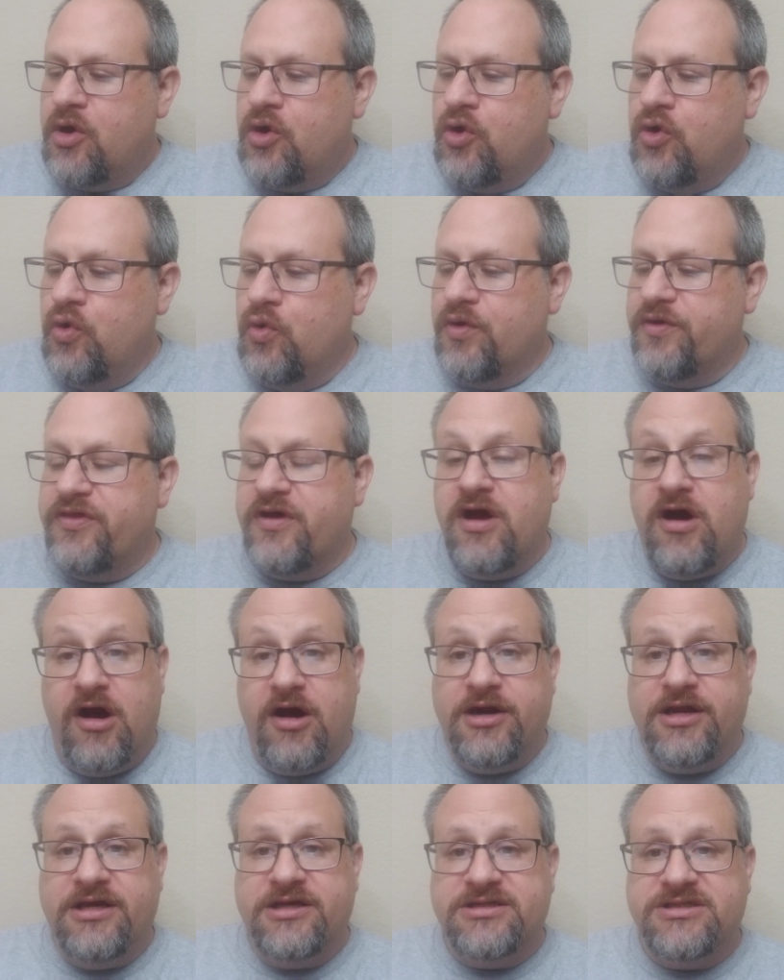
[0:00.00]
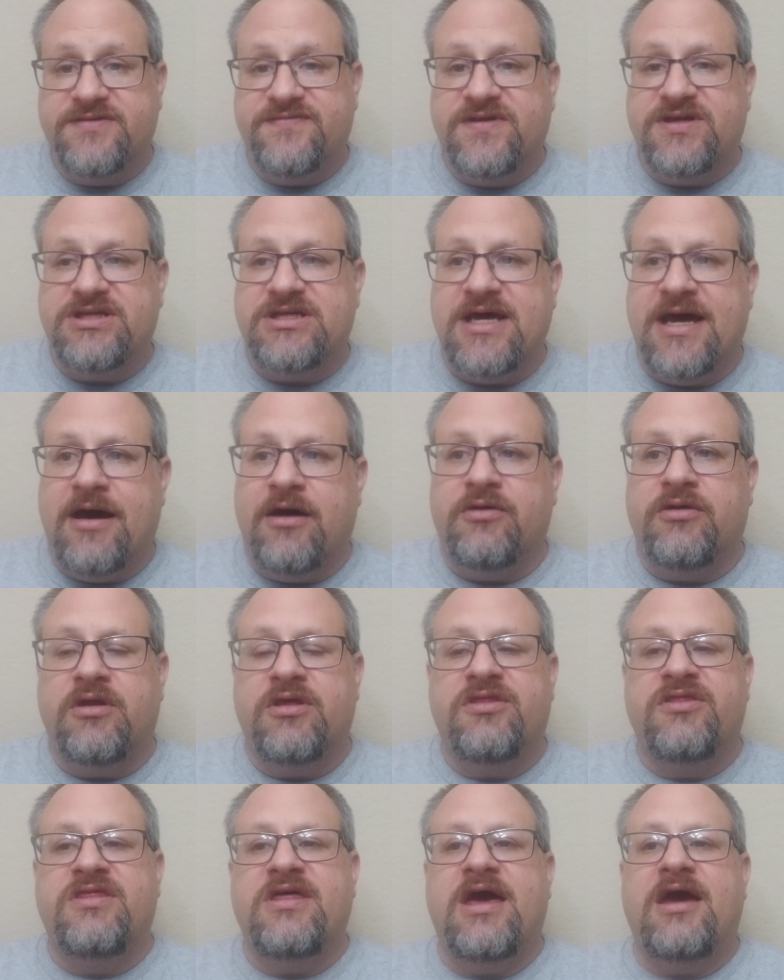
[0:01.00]
who were the guardians of the town.
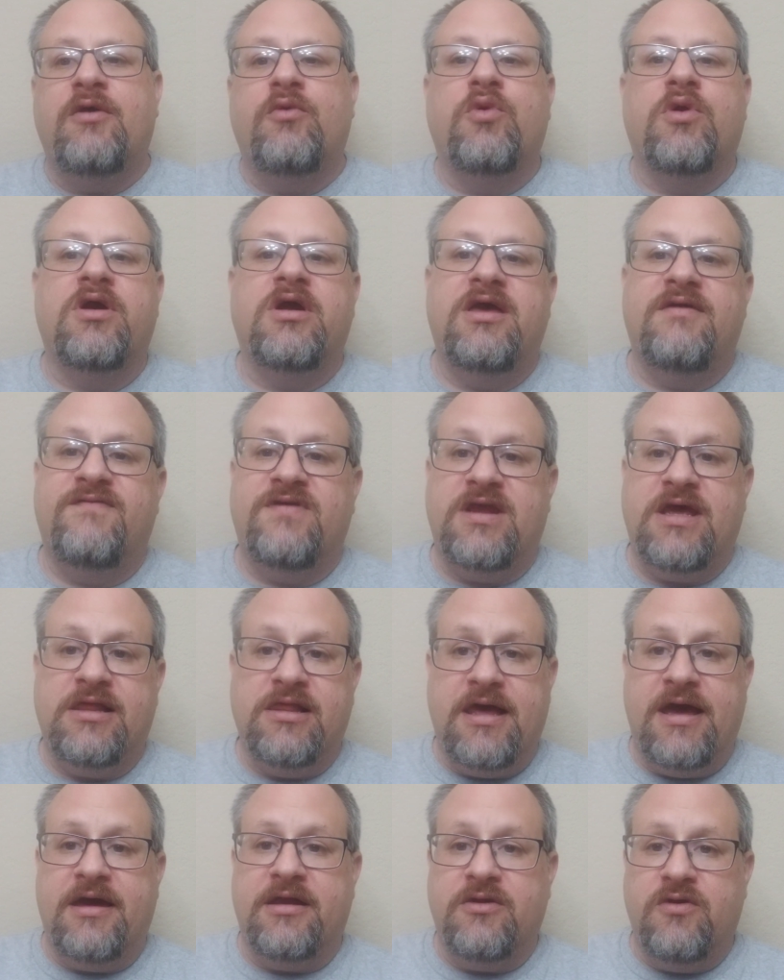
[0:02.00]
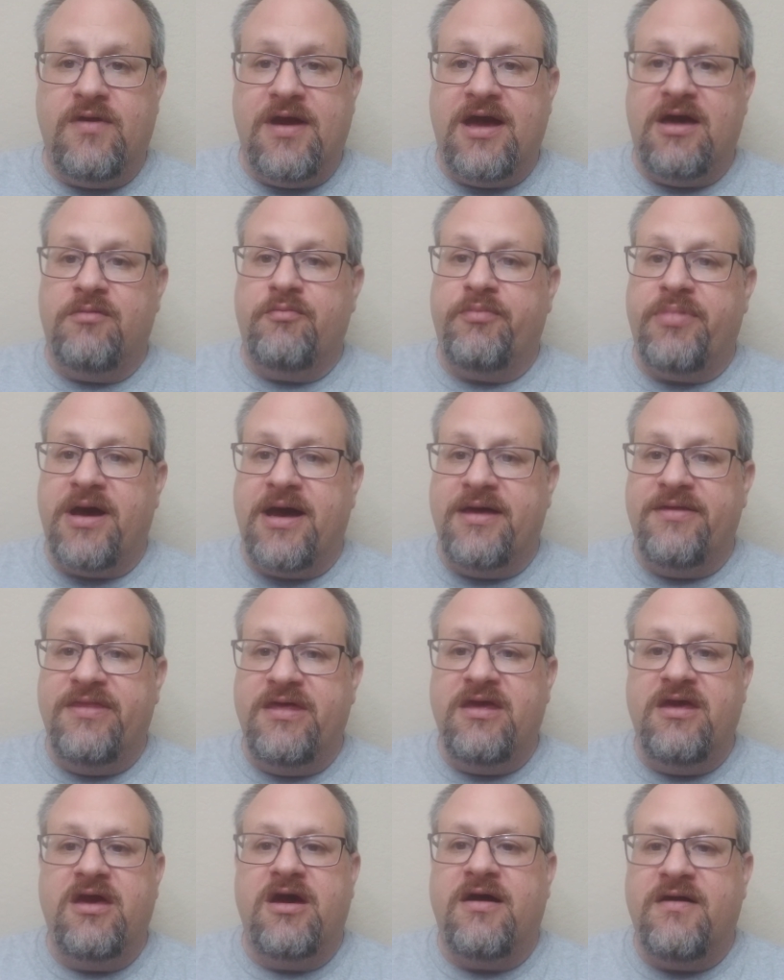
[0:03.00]
They were given a land grant by
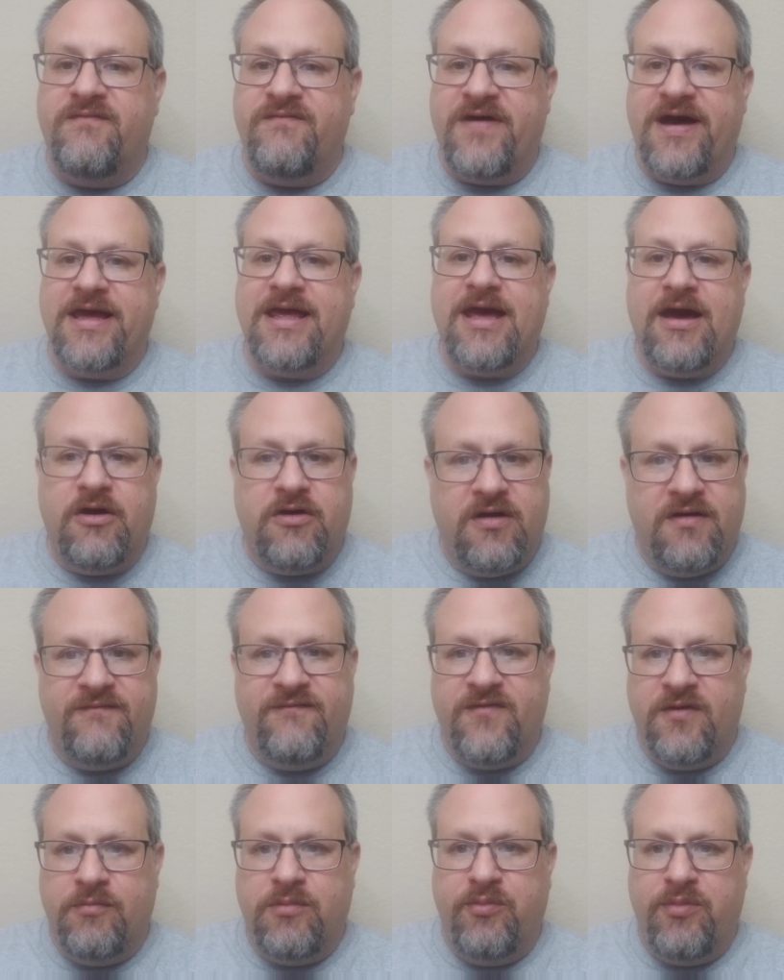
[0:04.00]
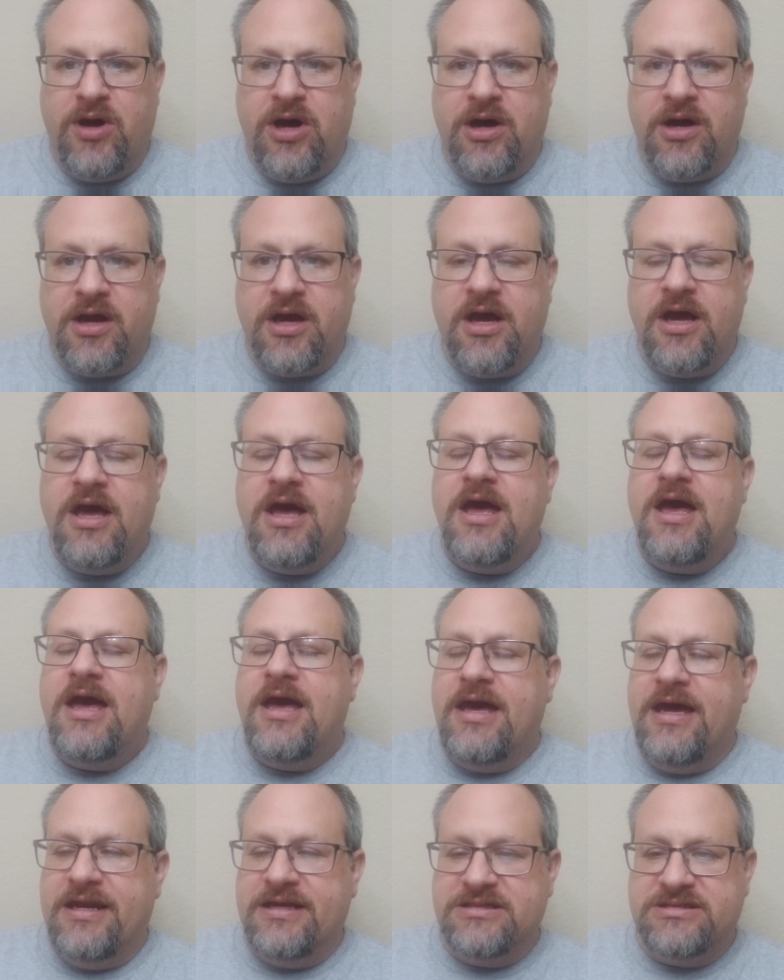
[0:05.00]
the Viscount of Verbank.
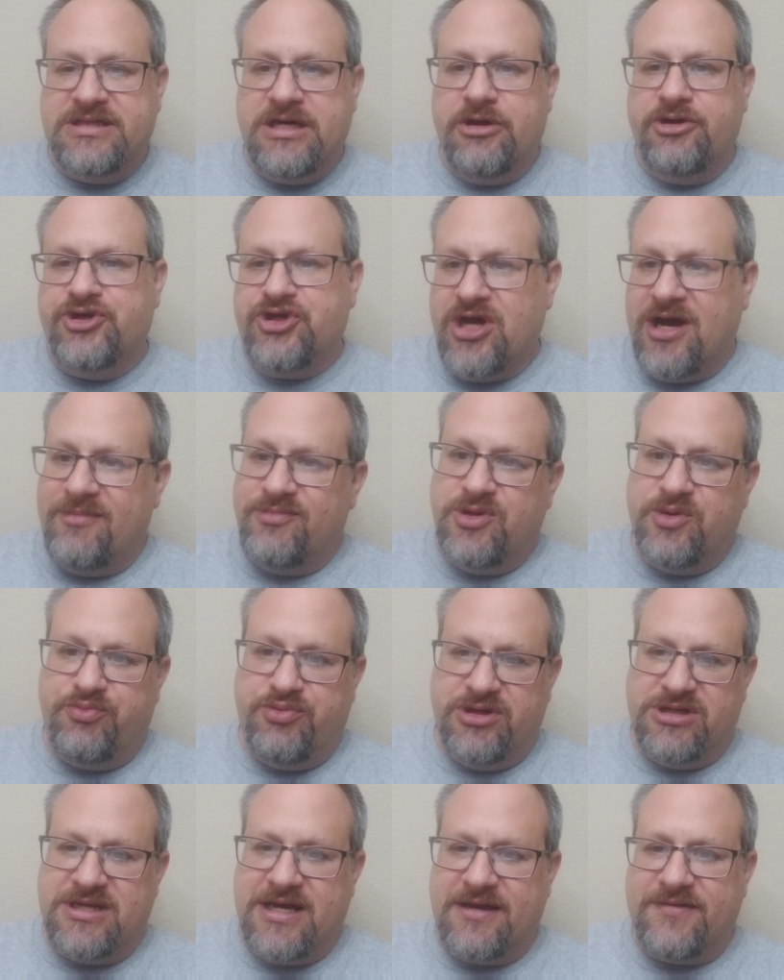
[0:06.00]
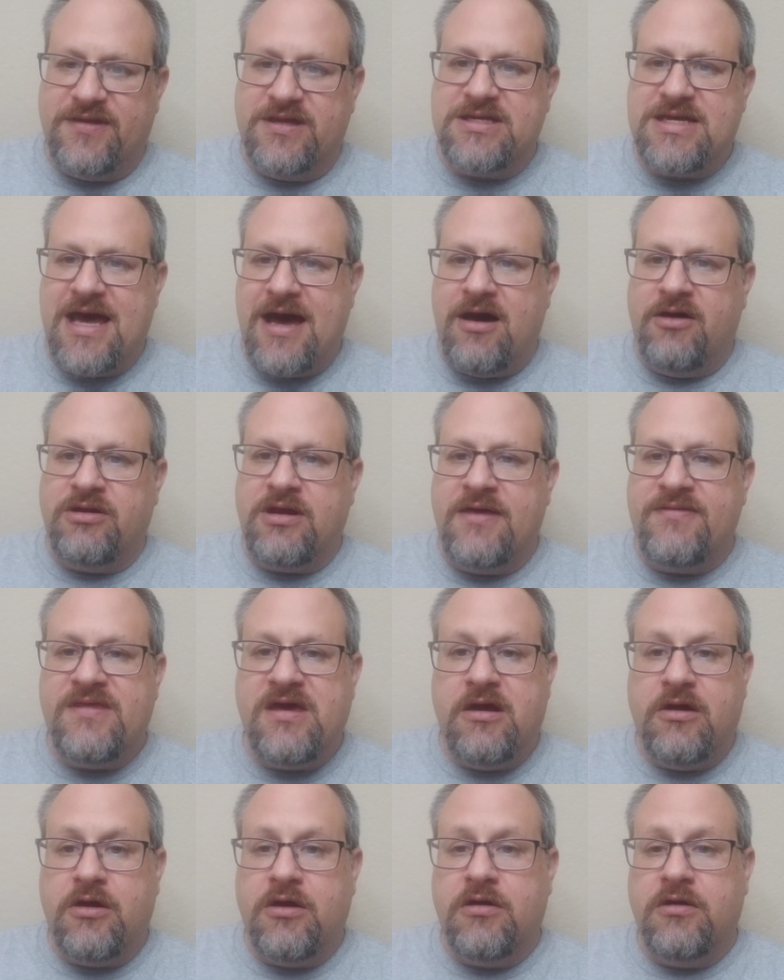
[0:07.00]
It is their job to protect the town, and
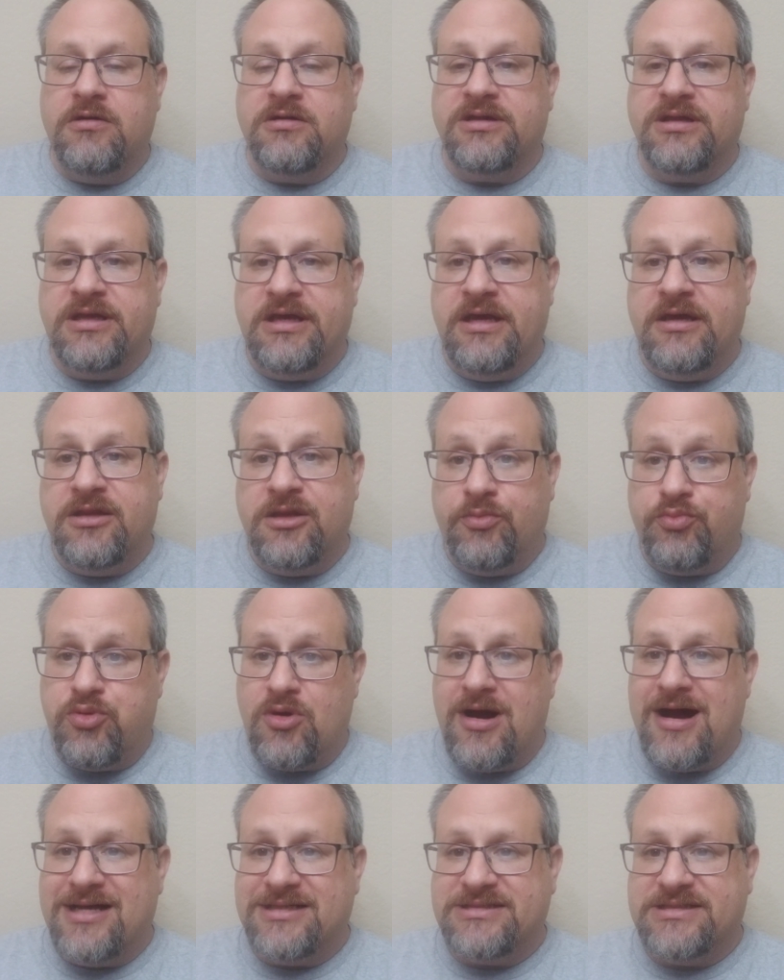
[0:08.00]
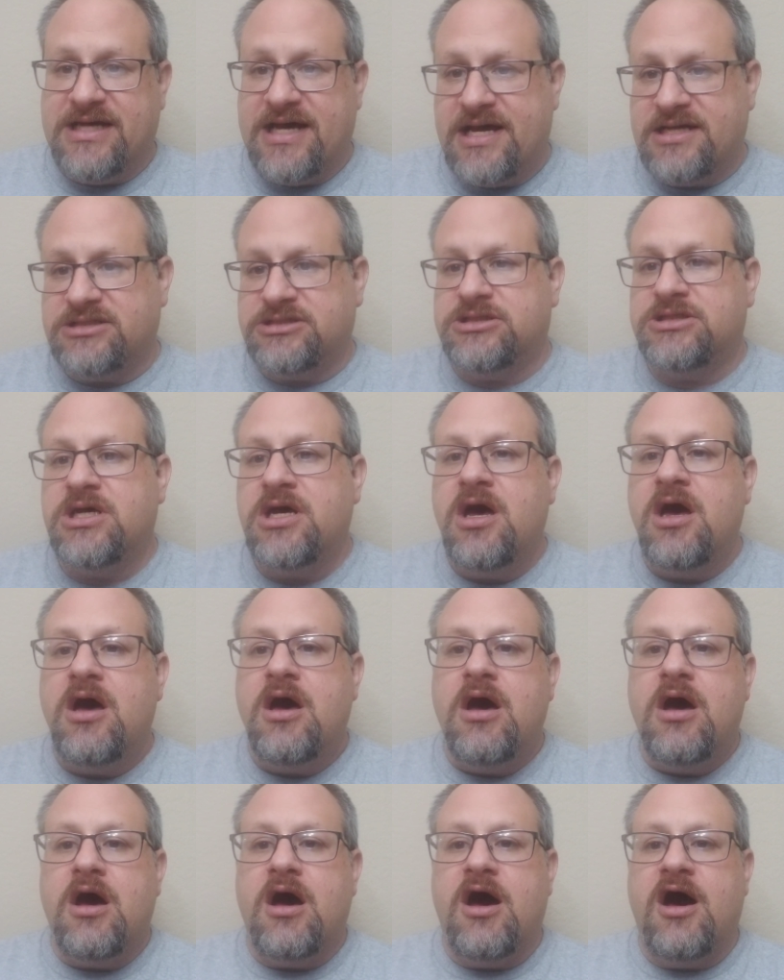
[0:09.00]
they are currently in the process
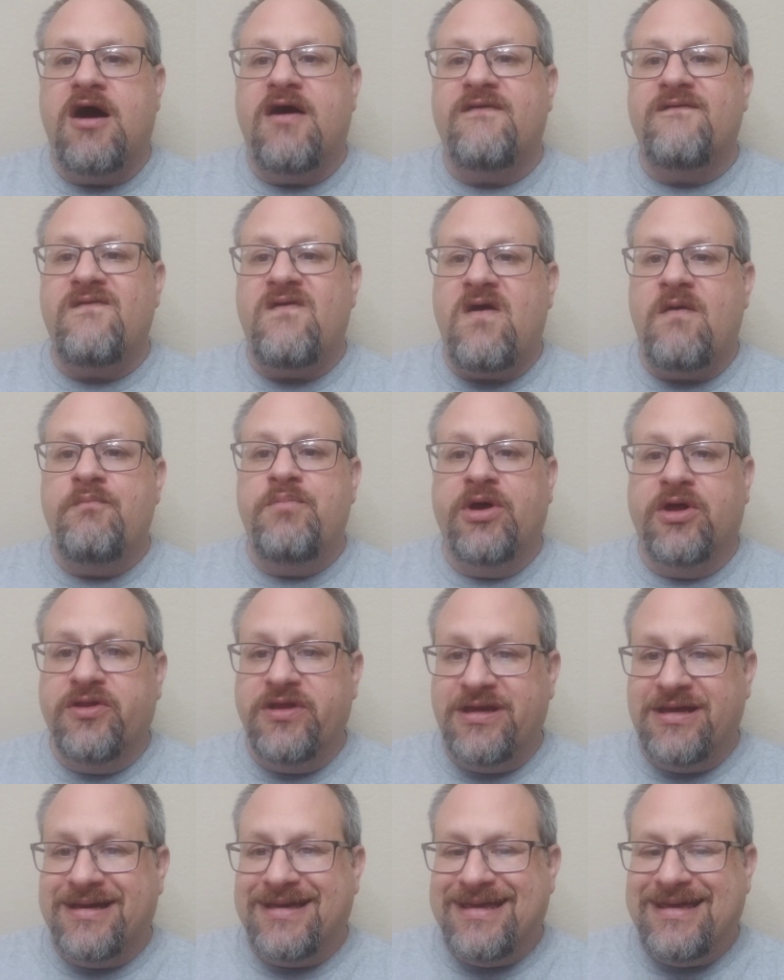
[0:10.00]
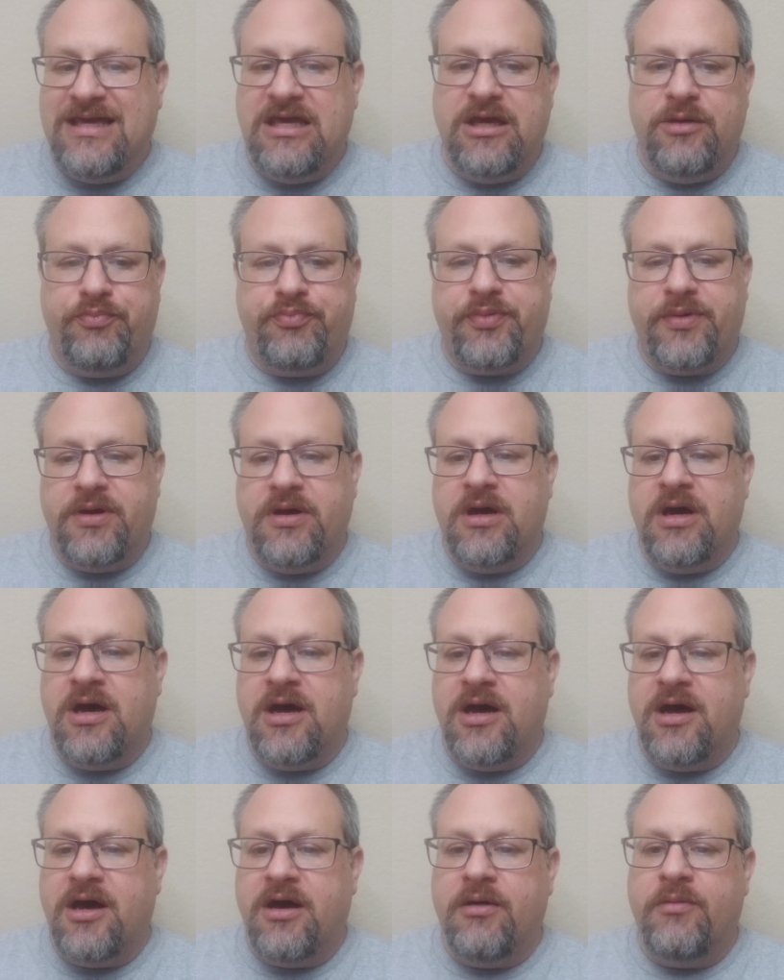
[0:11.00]
of building a keep.
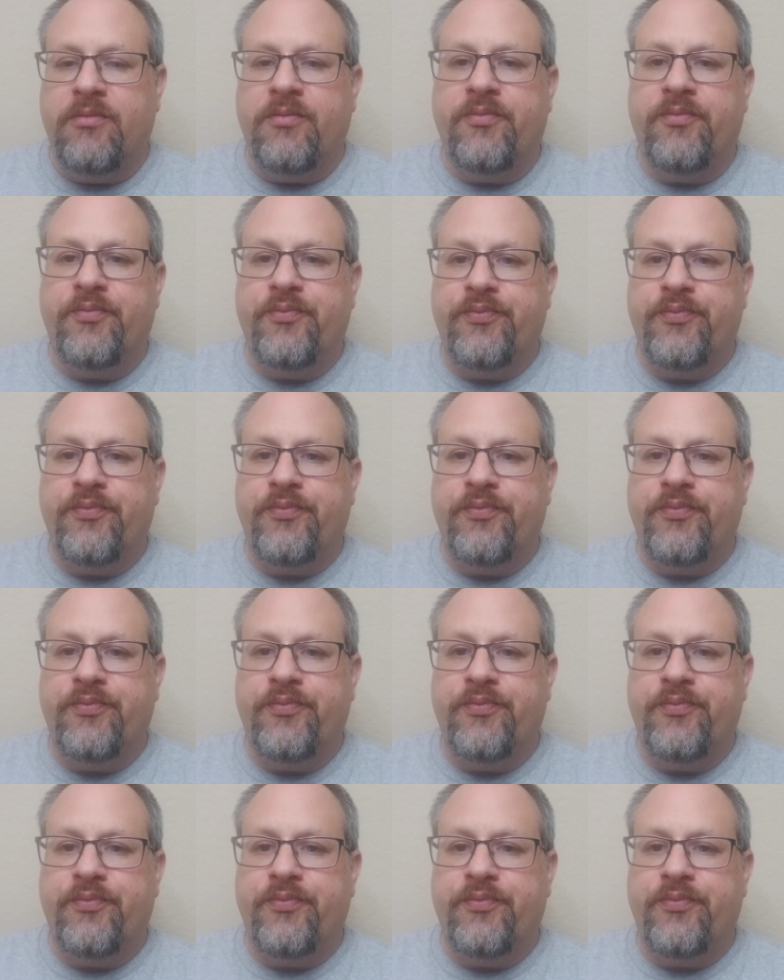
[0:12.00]
There's